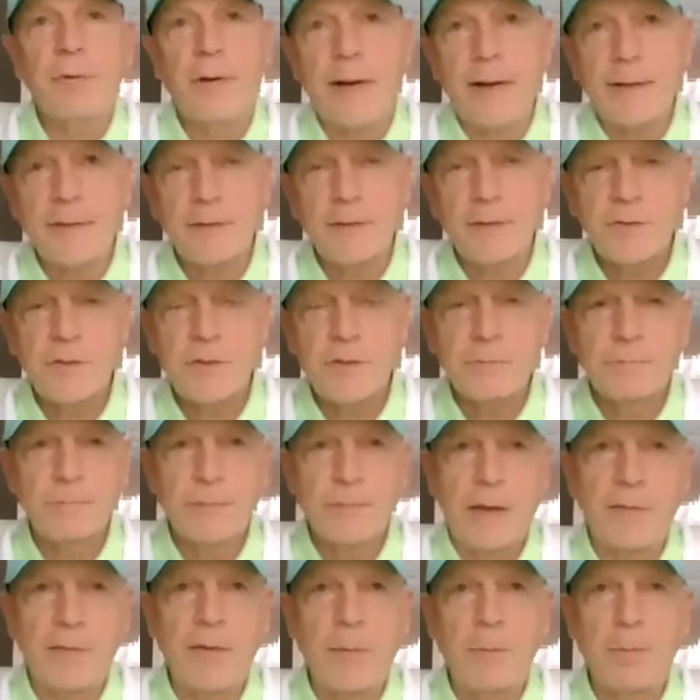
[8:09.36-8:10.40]
practice,
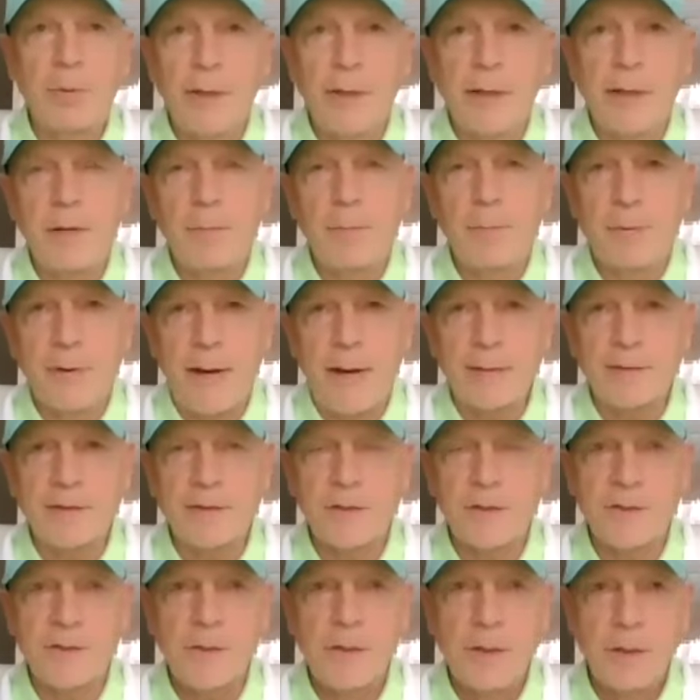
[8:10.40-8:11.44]
how they played in
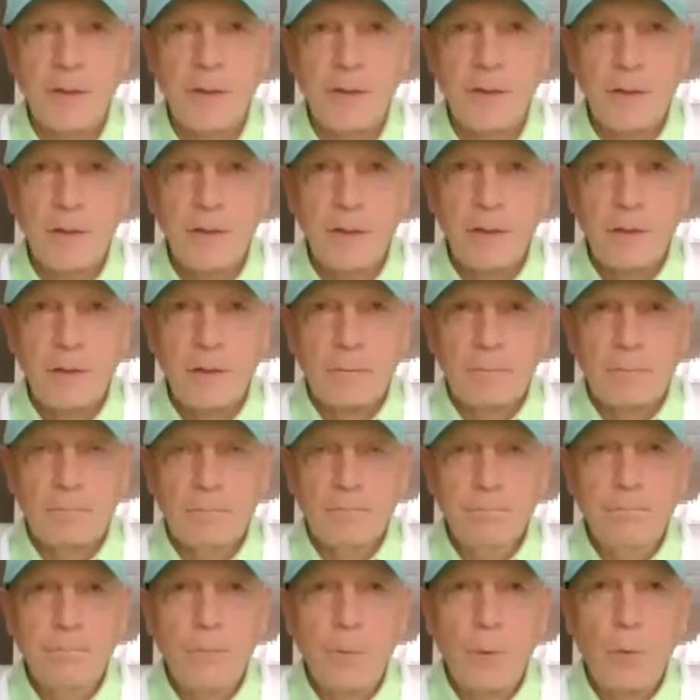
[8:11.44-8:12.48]
practice
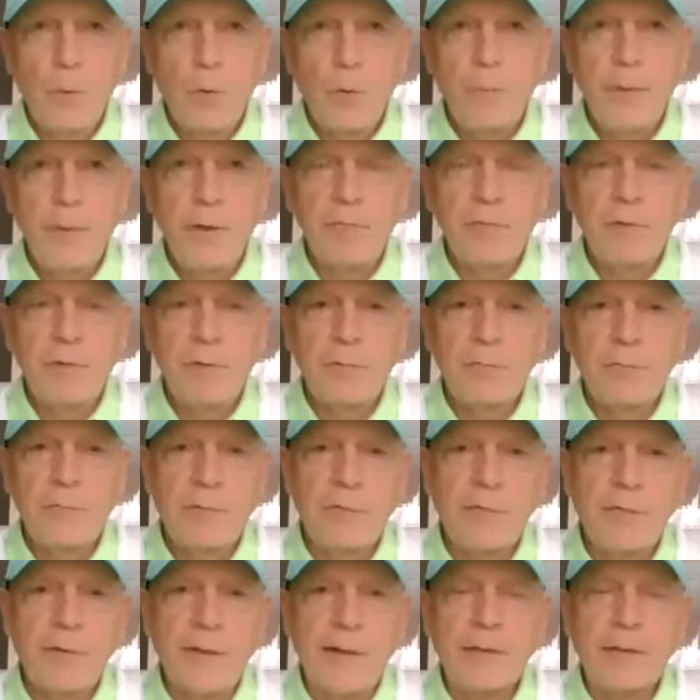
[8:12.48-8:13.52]
would be re-
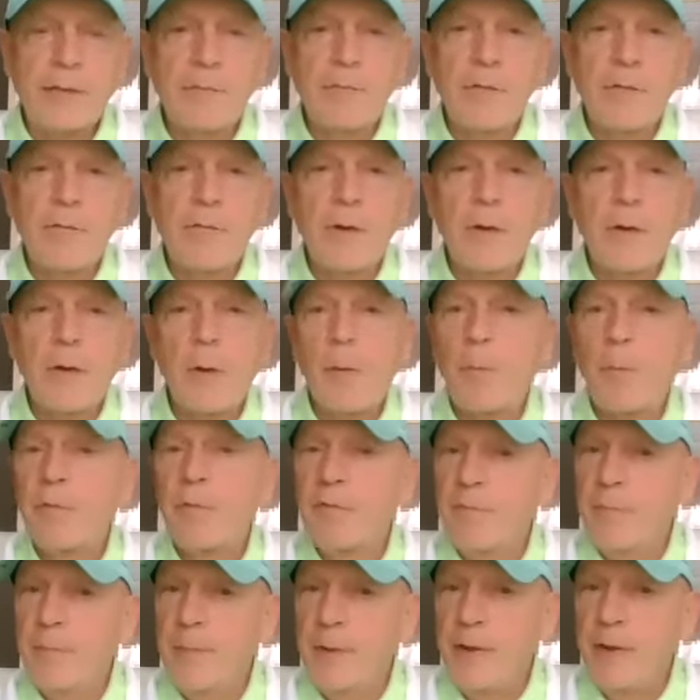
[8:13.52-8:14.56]
reflective of the
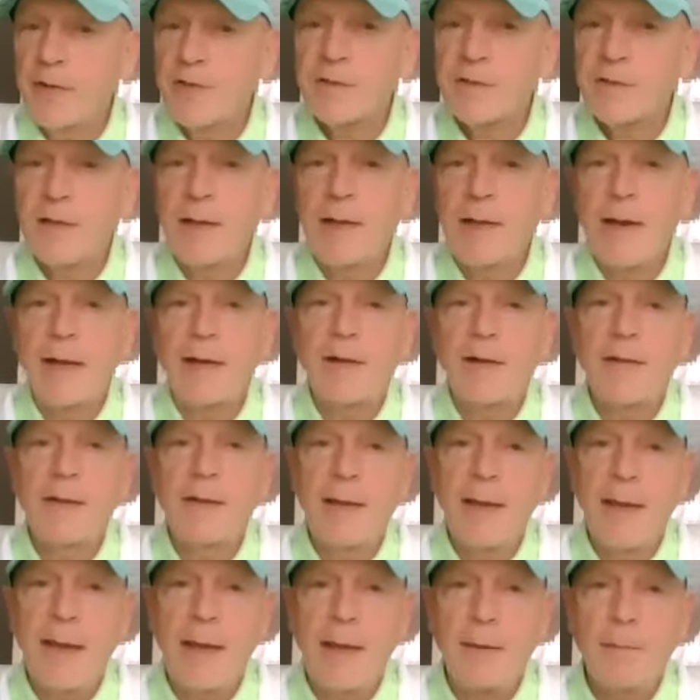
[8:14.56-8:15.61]
number of minutes they got in the
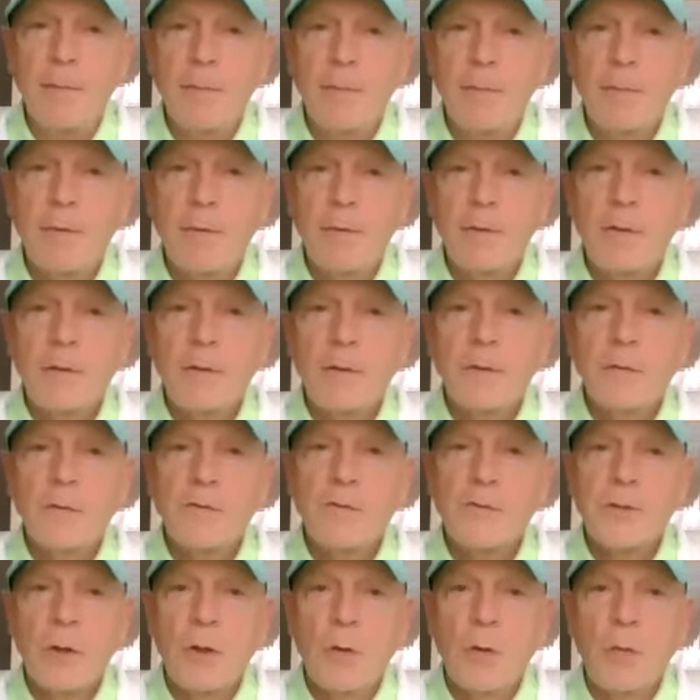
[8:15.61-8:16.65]
game.
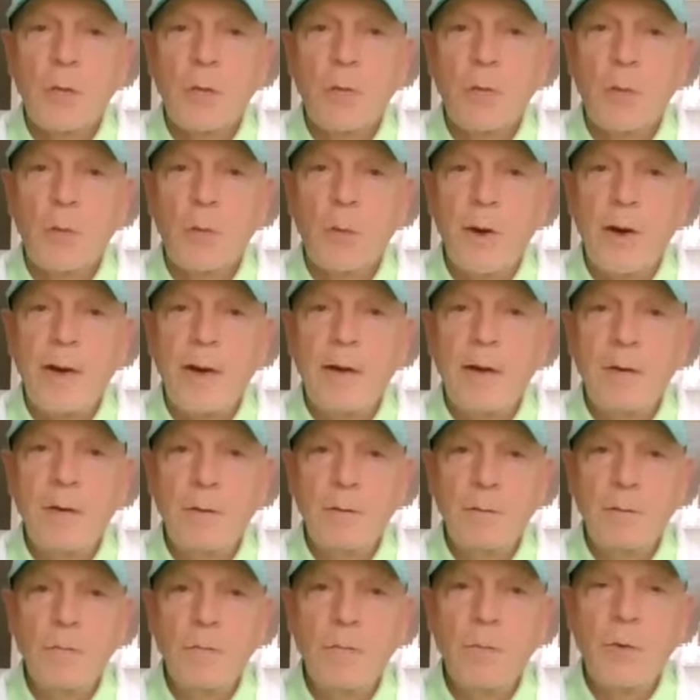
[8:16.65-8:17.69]
So
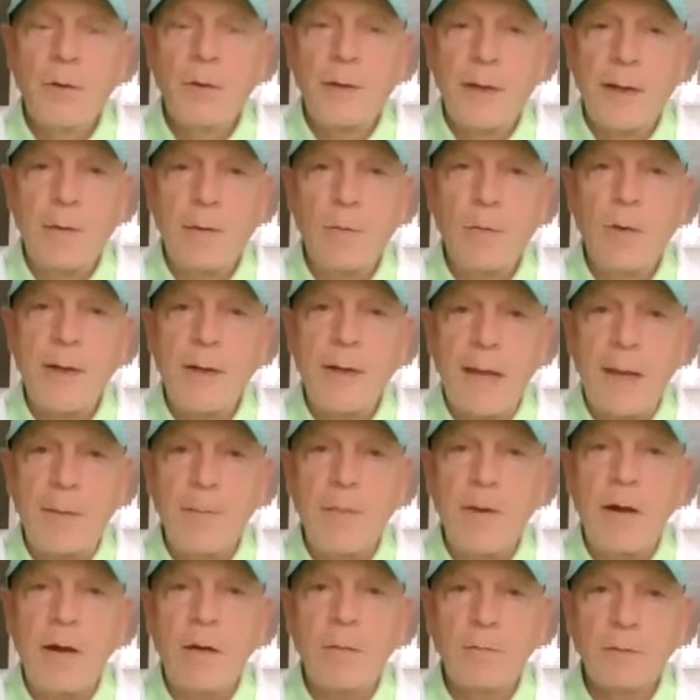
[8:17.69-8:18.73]
when when they, we
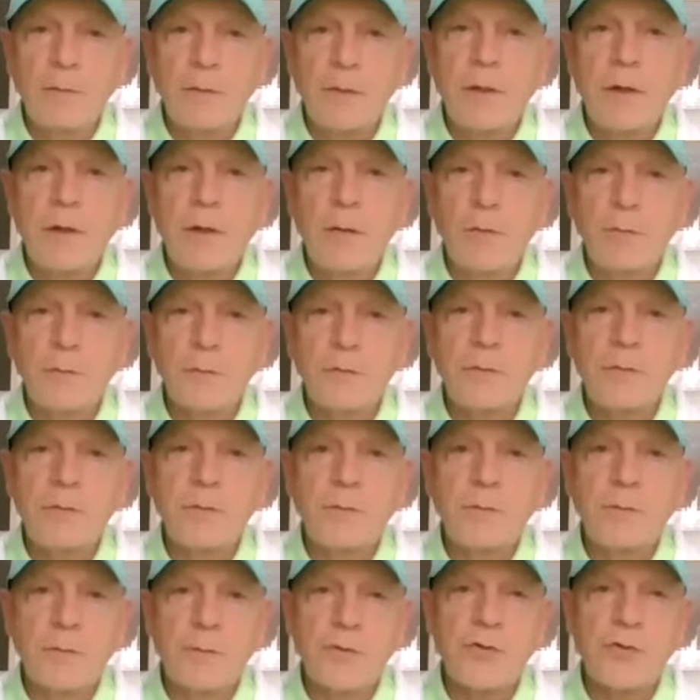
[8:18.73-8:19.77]
came out, you know,
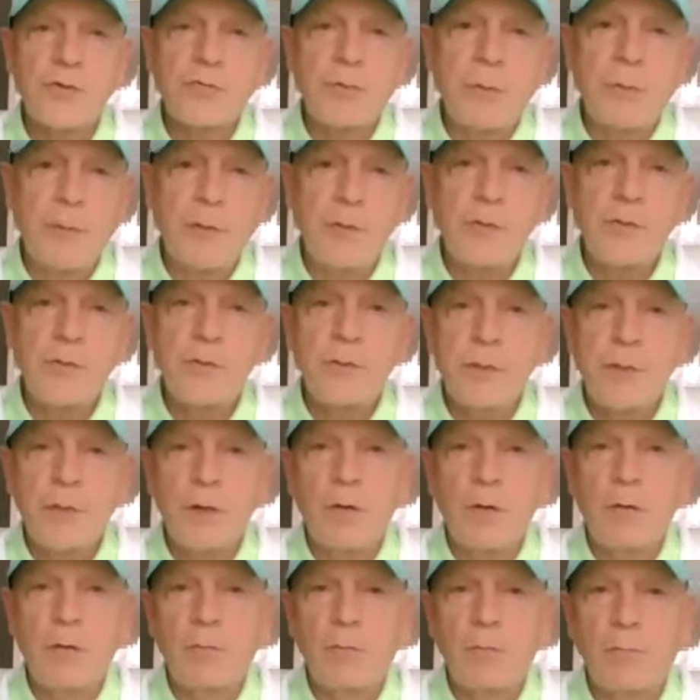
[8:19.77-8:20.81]
to to scrimmage, you
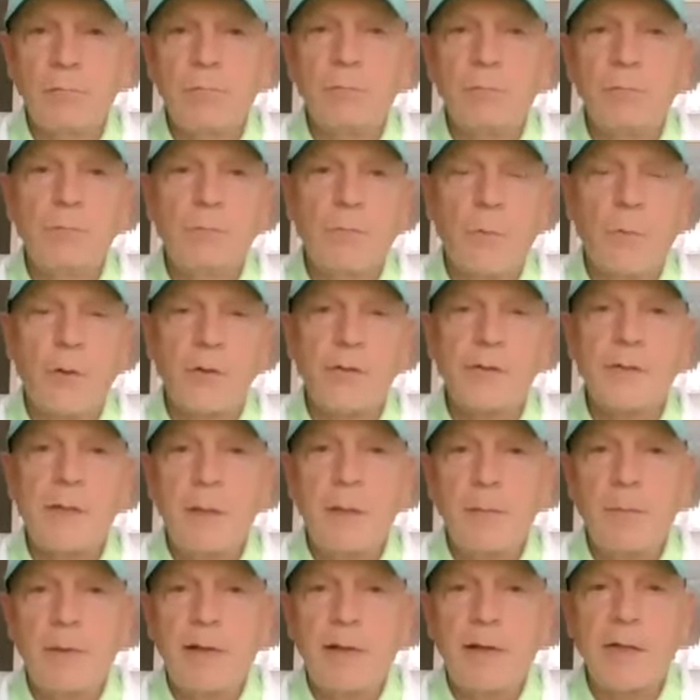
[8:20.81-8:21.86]
know, one
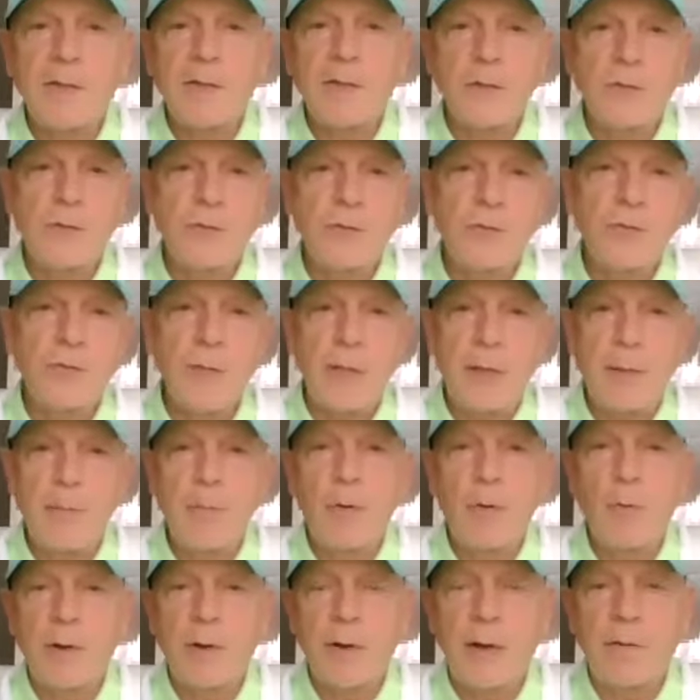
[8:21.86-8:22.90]
team against the two team
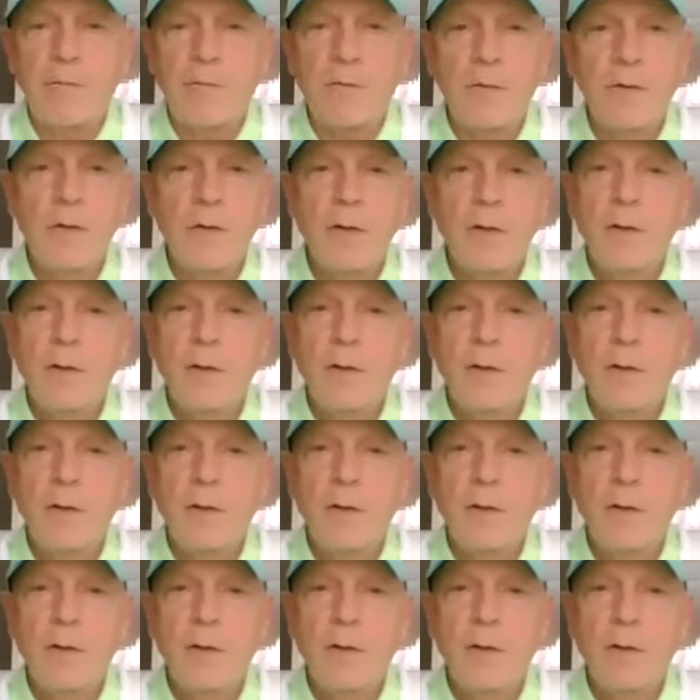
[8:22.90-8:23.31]
or whatever,